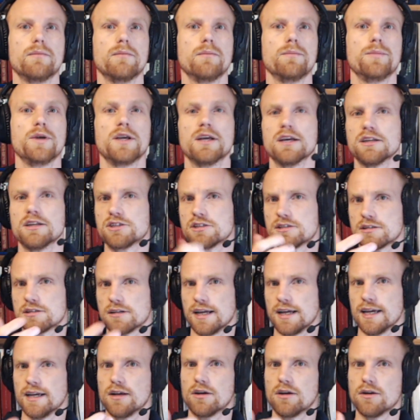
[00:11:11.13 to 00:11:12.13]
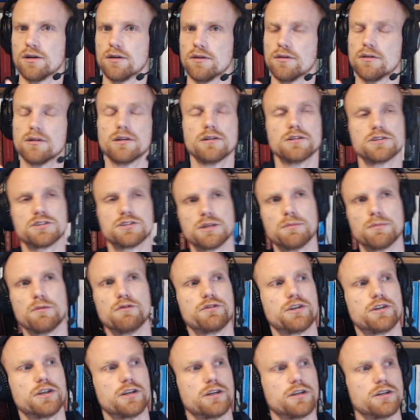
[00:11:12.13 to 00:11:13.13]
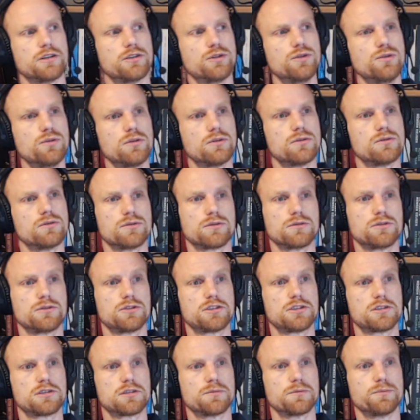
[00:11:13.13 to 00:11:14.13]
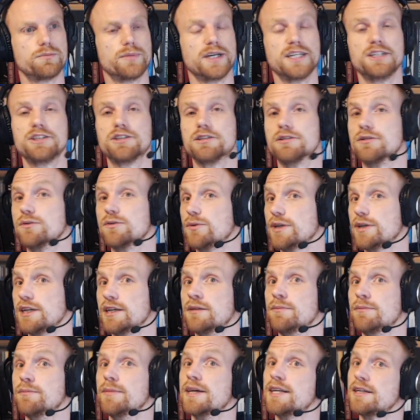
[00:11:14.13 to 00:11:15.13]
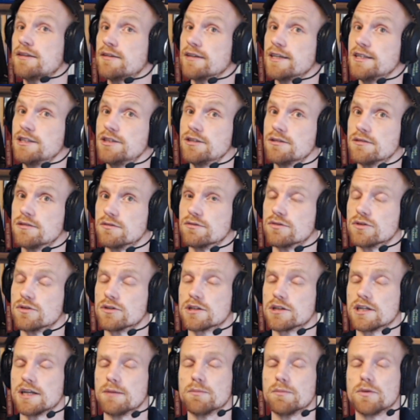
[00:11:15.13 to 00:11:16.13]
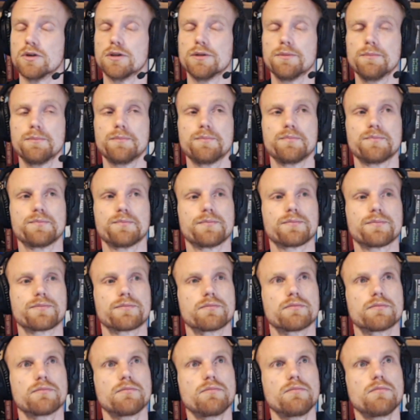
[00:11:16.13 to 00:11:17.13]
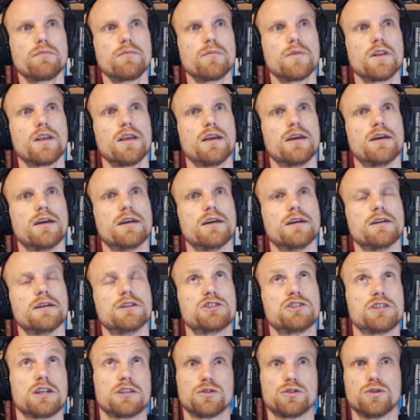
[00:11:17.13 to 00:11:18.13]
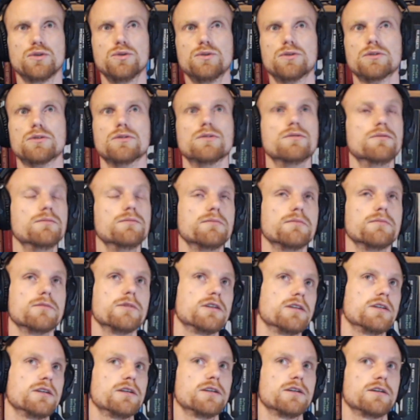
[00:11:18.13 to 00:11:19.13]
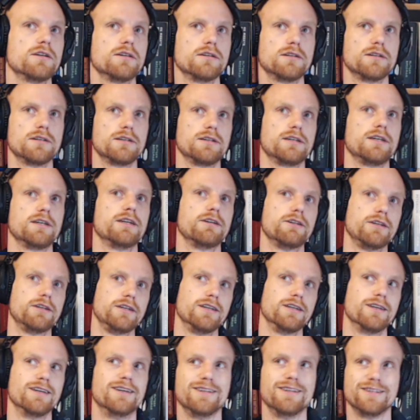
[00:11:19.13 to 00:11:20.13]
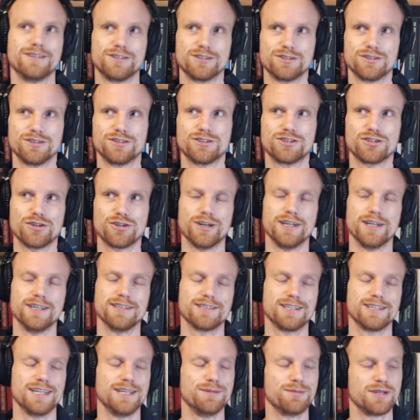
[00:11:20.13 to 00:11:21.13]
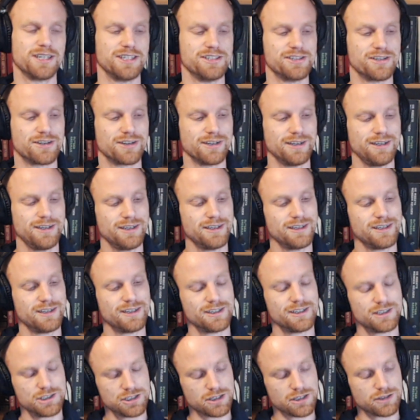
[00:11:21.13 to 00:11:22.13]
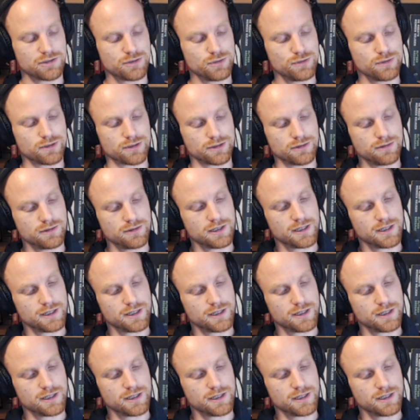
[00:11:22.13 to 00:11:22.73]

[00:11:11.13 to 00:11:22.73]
Because like some of the gurus mentioned within meditation, for example, Sadhguru, I saw his name recently, Sadhguru,